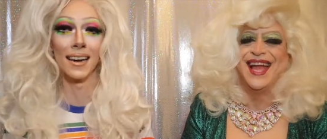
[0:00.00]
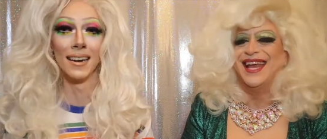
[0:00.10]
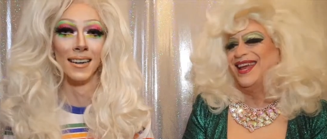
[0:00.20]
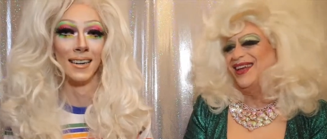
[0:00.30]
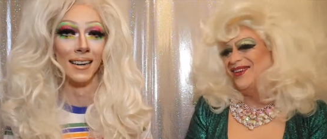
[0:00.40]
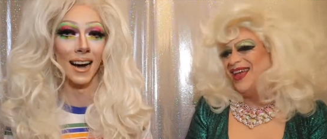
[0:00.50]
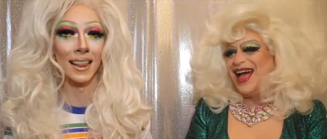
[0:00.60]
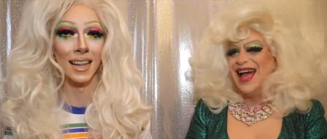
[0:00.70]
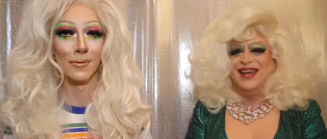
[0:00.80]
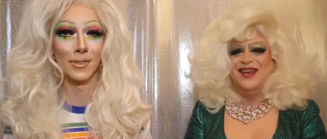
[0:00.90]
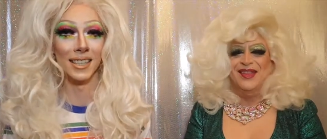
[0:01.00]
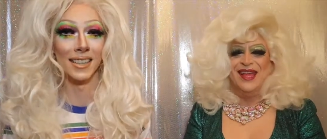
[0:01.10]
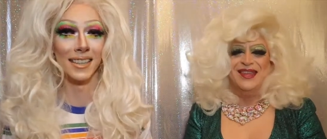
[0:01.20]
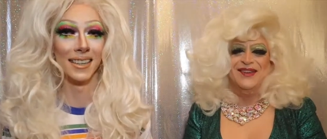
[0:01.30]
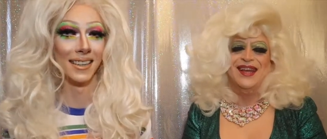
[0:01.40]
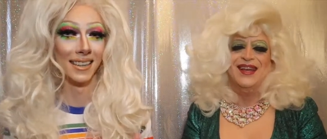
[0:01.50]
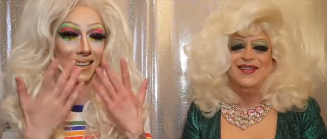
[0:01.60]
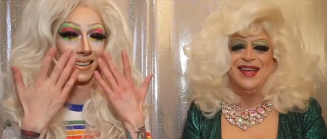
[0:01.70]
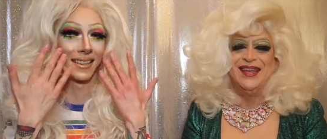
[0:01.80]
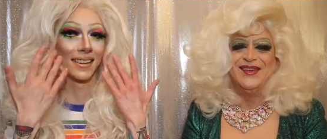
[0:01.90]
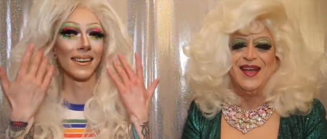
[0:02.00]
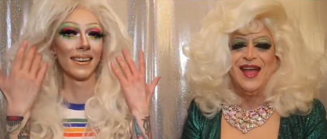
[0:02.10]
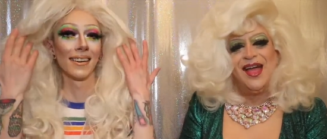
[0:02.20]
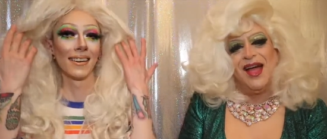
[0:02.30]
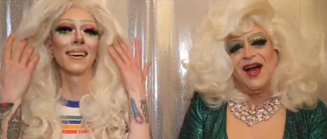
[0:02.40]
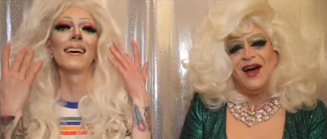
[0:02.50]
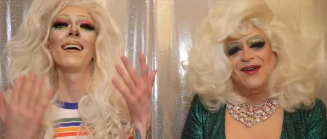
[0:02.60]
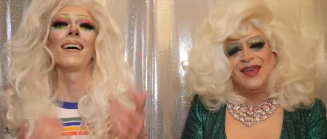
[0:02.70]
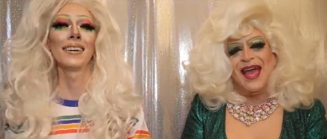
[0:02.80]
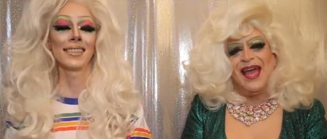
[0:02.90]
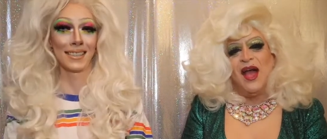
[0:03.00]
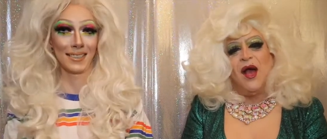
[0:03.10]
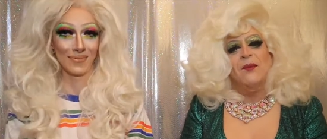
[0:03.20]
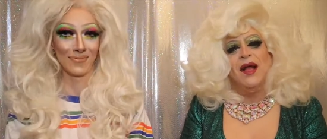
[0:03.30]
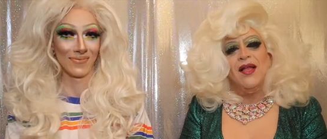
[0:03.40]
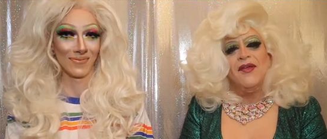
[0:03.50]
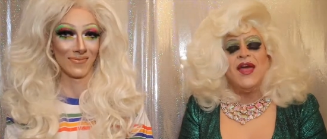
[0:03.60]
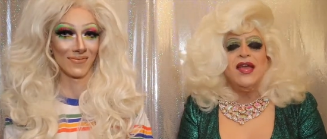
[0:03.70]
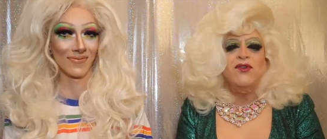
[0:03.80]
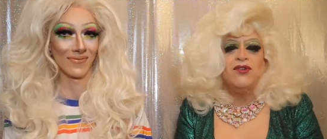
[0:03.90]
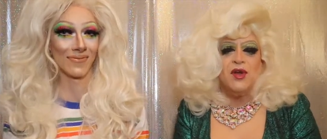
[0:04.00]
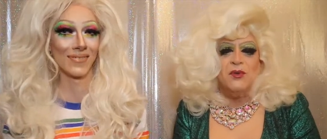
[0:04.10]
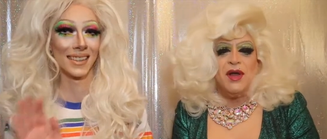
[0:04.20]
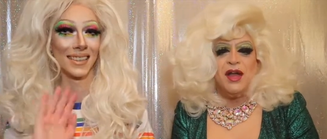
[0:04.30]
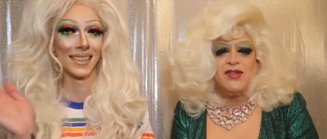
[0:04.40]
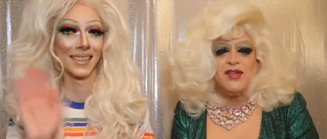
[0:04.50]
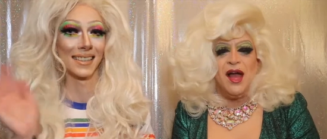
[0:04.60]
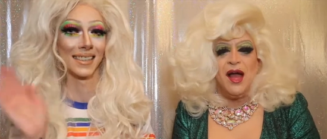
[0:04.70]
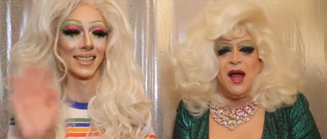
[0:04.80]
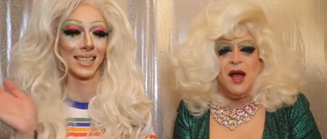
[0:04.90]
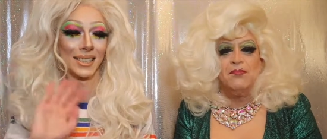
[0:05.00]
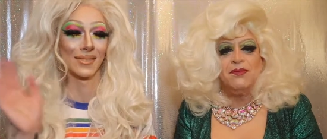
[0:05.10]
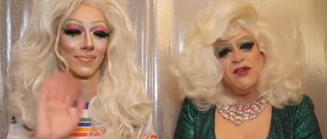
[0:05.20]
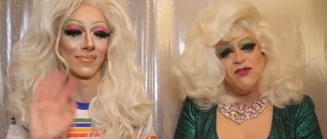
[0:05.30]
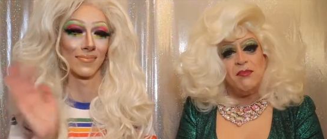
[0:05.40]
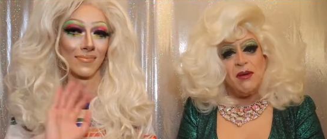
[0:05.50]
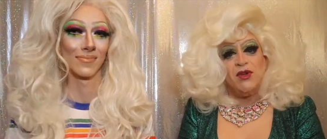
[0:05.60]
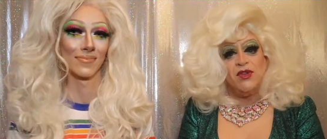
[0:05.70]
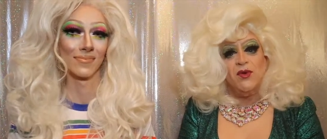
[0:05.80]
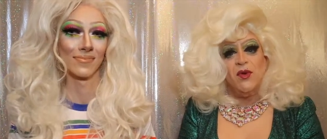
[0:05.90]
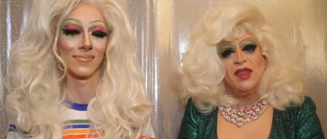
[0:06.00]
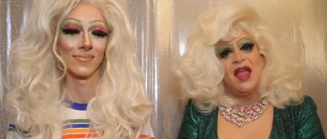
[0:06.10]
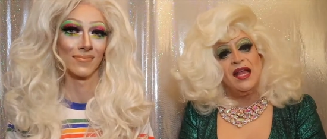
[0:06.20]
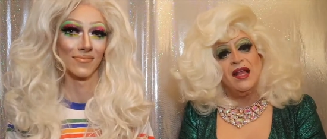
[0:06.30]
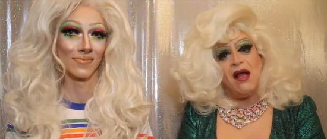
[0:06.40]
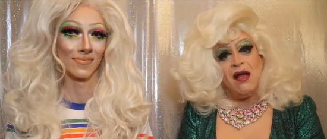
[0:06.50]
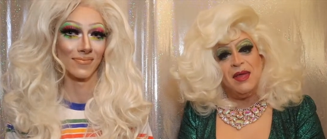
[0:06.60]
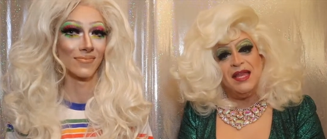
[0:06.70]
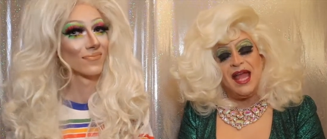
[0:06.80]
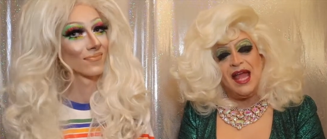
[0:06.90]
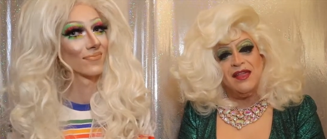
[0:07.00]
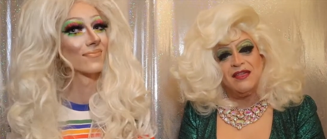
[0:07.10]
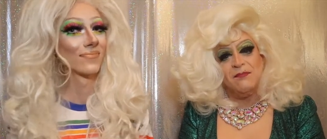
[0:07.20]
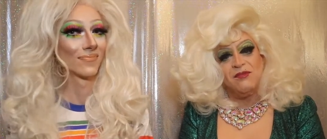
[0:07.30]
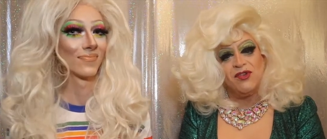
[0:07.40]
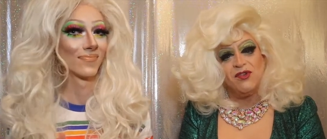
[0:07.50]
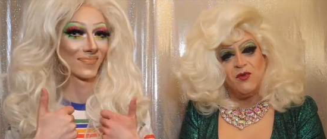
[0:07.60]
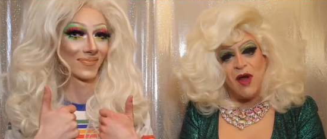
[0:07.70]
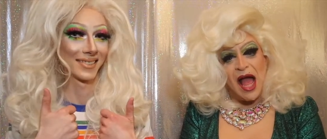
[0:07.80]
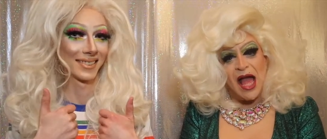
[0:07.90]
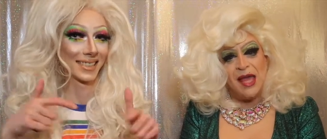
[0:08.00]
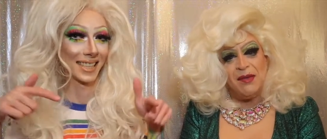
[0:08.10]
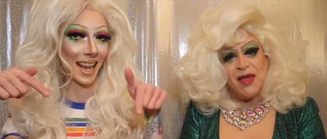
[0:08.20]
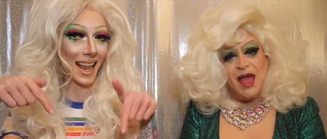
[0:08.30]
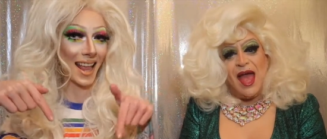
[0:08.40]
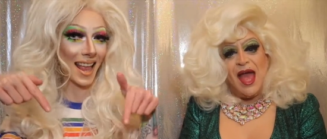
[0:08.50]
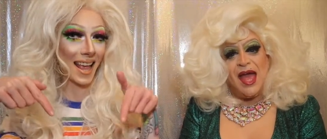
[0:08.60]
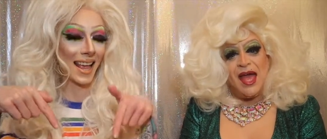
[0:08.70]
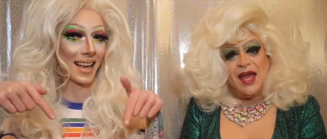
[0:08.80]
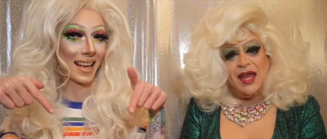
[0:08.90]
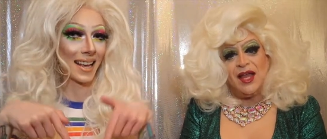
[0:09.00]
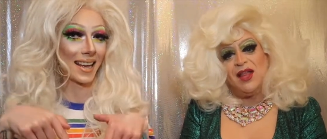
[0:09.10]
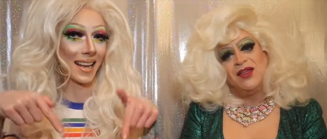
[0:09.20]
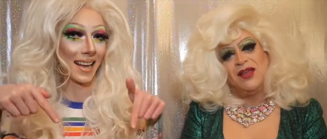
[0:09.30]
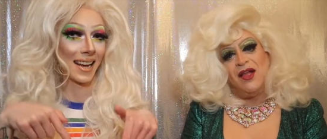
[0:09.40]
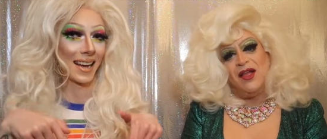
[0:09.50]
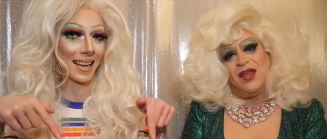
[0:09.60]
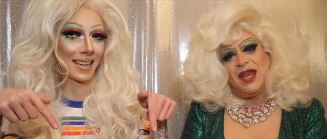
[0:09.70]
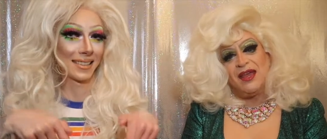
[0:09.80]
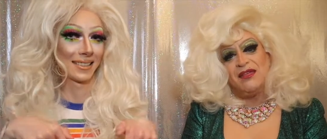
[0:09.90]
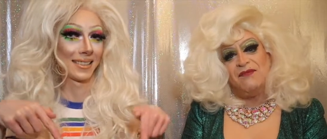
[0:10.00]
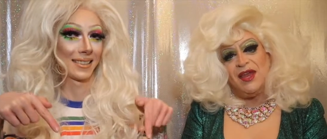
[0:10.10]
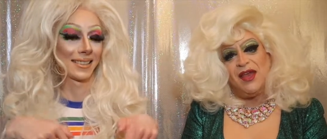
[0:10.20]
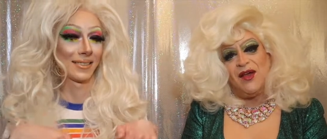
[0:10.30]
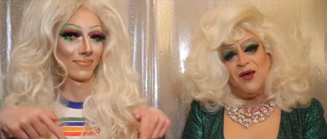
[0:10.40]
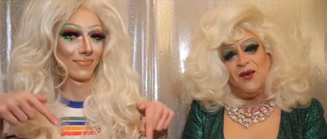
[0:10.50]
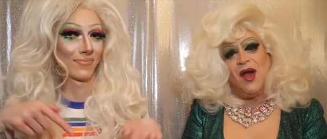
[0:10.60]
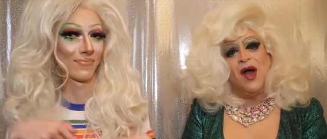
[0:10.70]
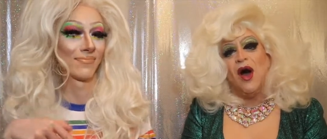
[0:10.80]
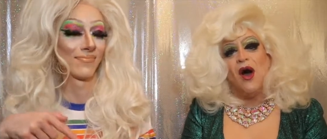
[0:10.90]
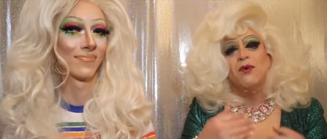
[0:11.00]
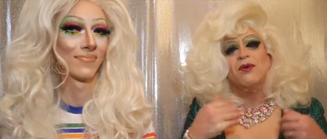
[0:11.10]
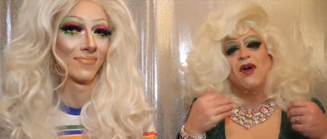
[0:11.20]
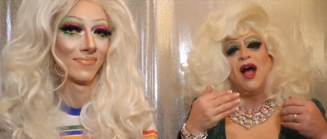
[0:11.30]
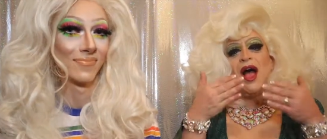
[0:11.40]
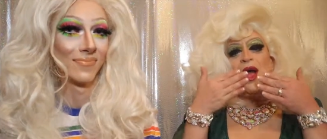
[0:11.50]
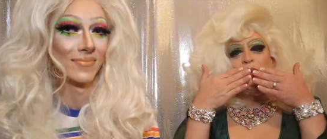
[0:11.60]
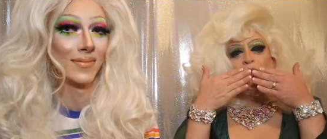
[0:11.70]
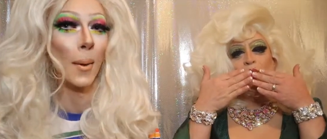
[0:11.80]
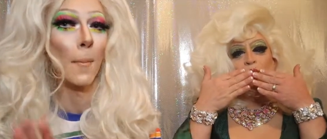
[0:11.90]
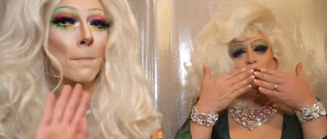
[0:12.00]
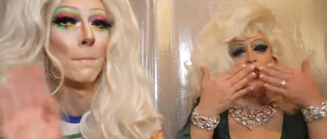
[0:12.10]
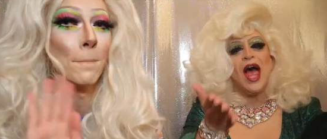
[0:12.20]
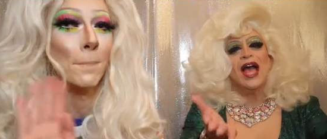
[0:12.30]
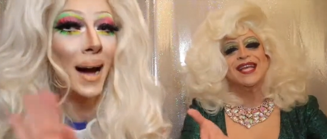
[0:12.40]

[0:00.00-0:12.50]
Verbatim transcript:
Speaker 1: I- I, I, know it. they do. I know they do. Okay. Well, thank you so much. Uh, please remember to like, comment, and subscribe. And until the next video, au revoir. Mwah.